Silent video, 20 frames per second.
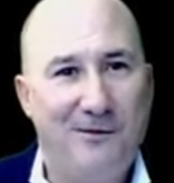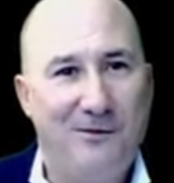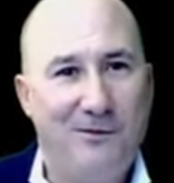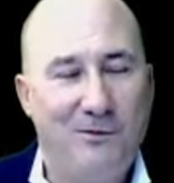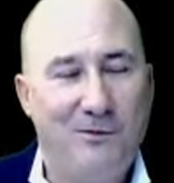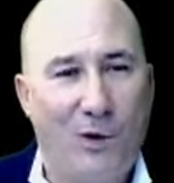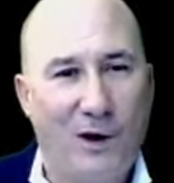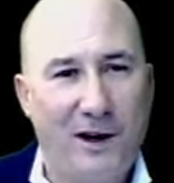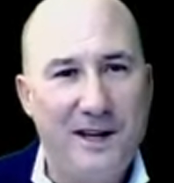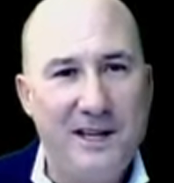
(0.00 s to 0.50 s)

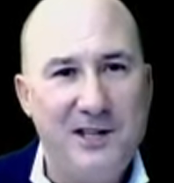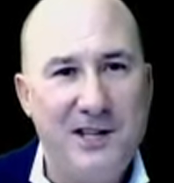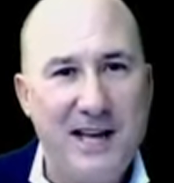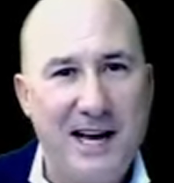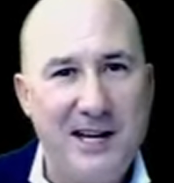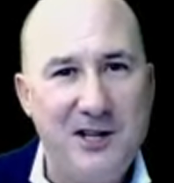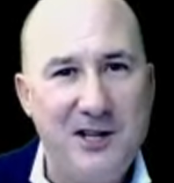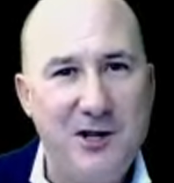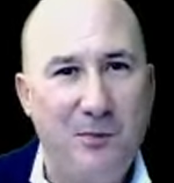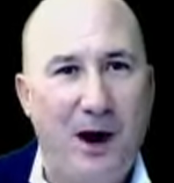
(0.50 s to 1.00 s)
One of these
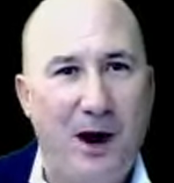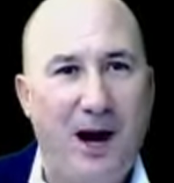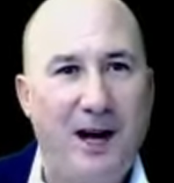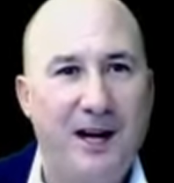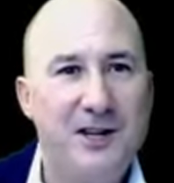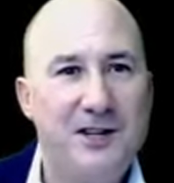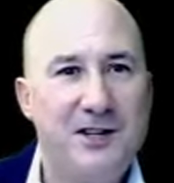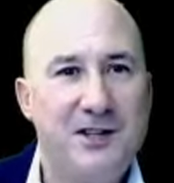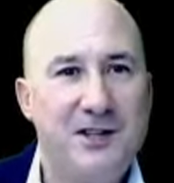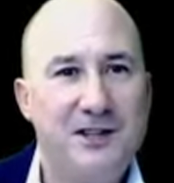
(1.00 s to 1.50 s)
days, your
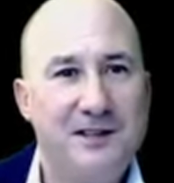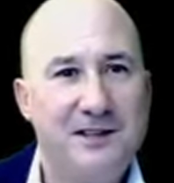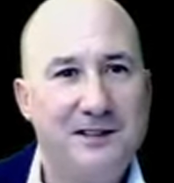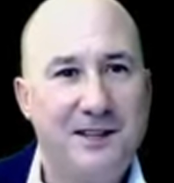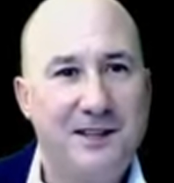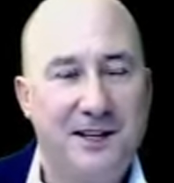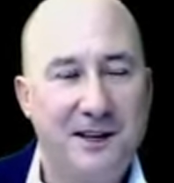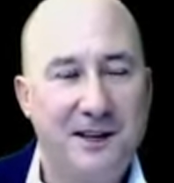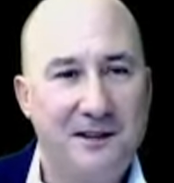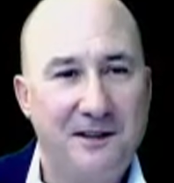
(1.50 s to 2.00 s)
body's
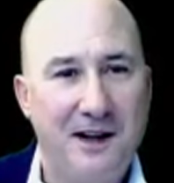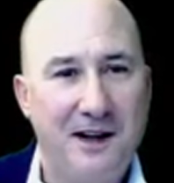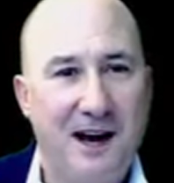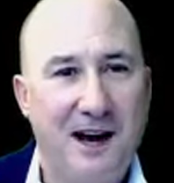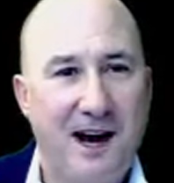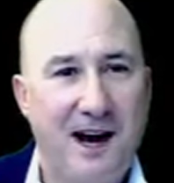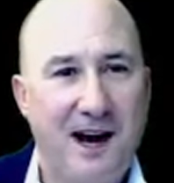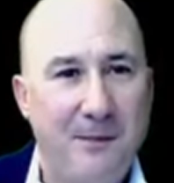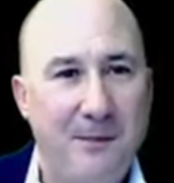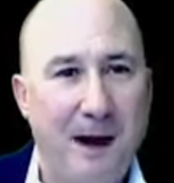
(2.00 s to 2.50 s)
going to die.
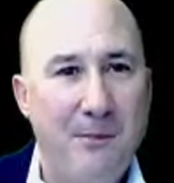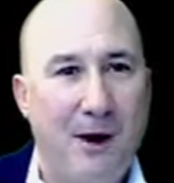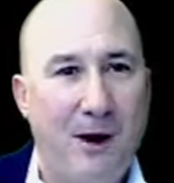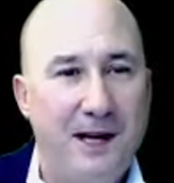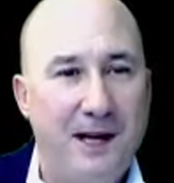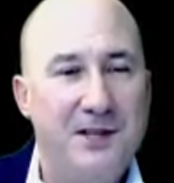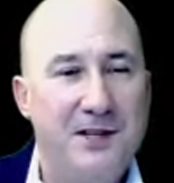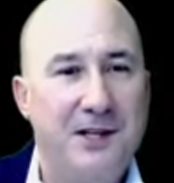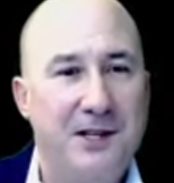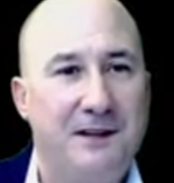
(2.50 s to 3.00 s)
My
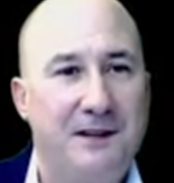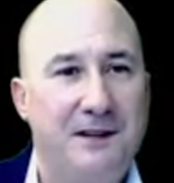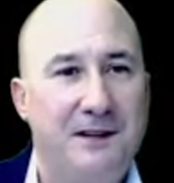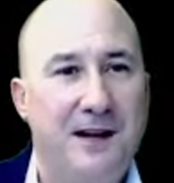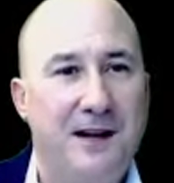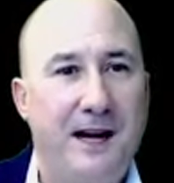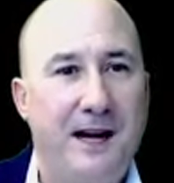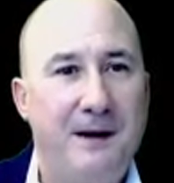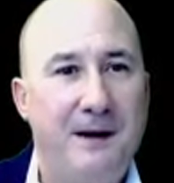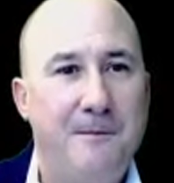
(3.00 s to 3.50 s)
body's going to
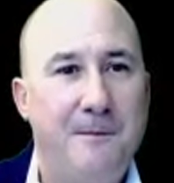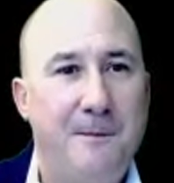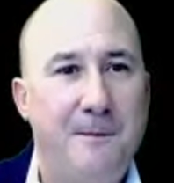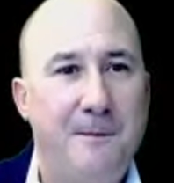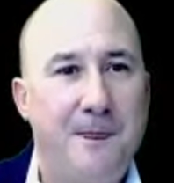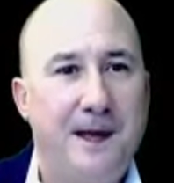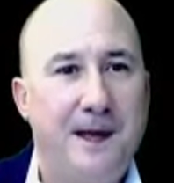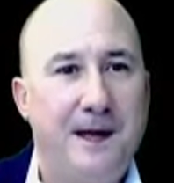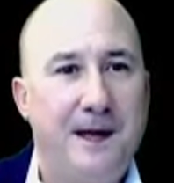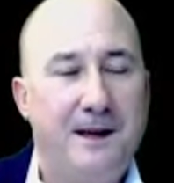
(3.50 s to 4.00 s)
die.
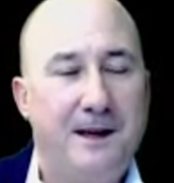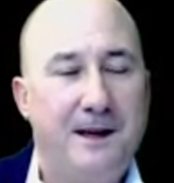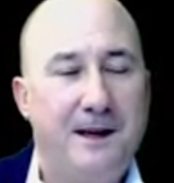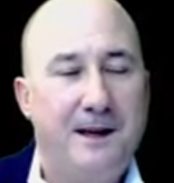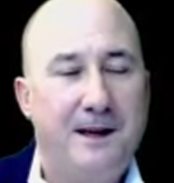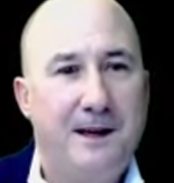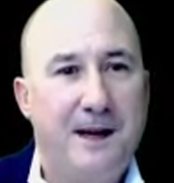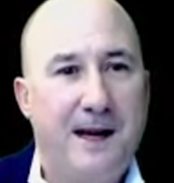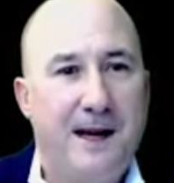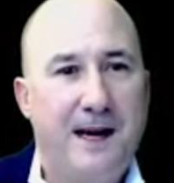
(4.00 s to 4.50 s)

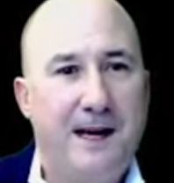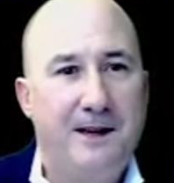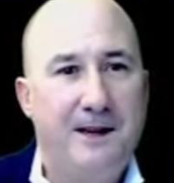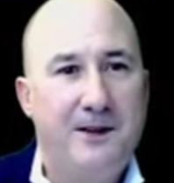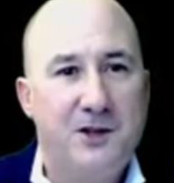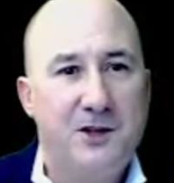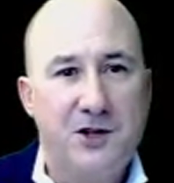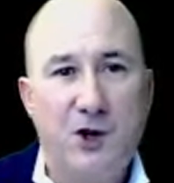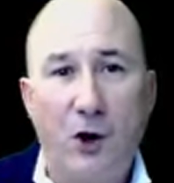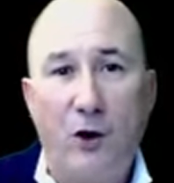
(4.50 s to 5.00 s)
And the
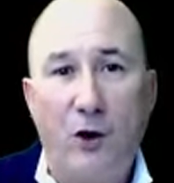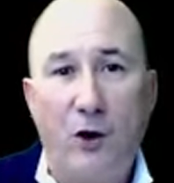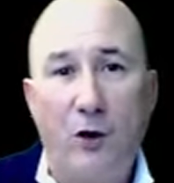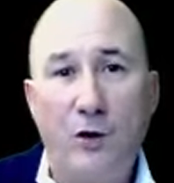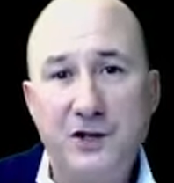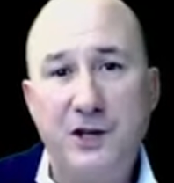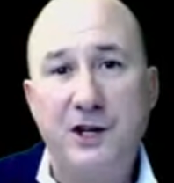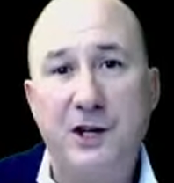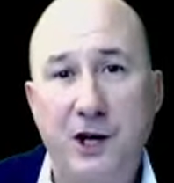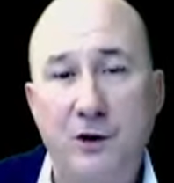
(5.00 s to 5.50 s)
soul is
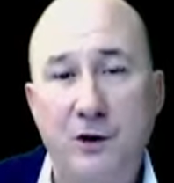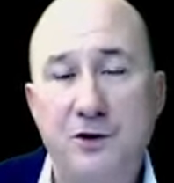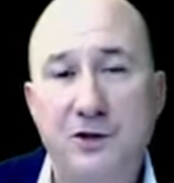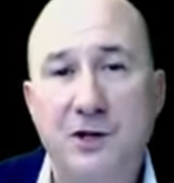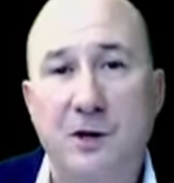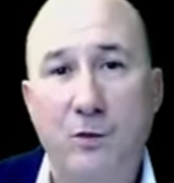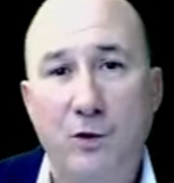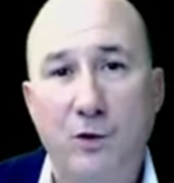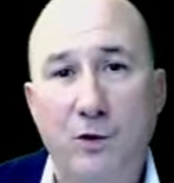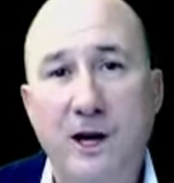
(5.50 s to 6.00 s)
going to go
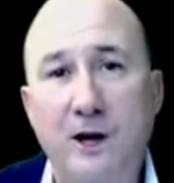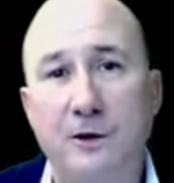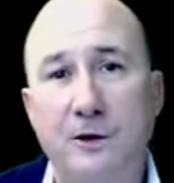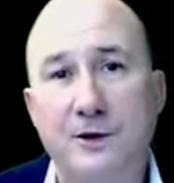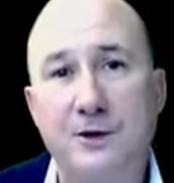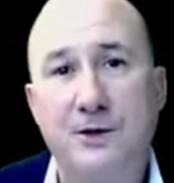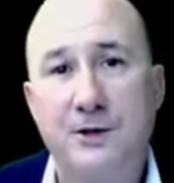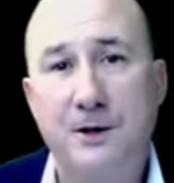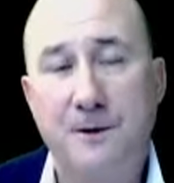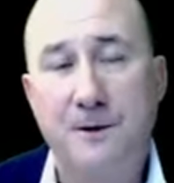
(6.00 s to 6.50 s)
somewhere
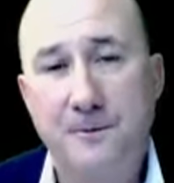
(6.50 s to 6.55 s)
else.